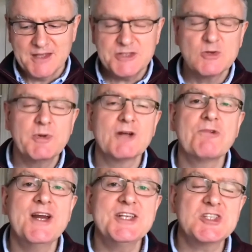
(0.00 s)
This will be a
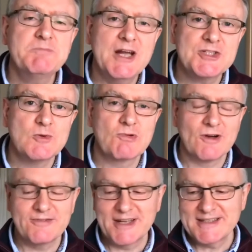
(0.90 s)
really special
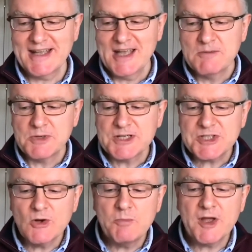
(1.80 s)
prophet
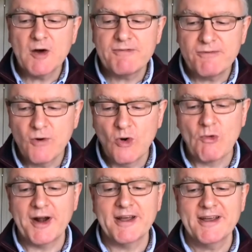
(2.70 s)
because he will be a
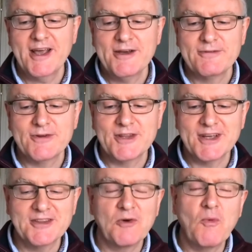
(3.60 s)
forerunner for
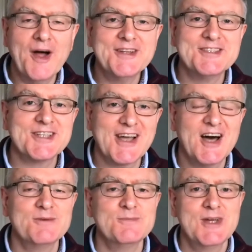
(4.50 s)
the one to
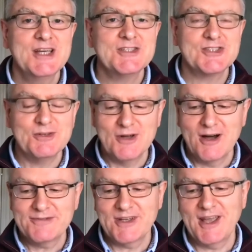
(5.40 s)
come soon
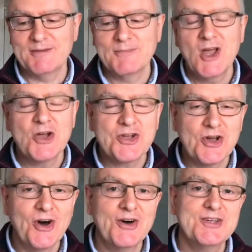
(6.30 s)
after him,
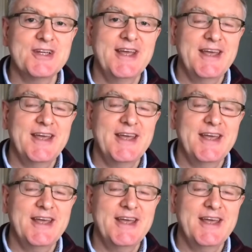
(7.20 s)
God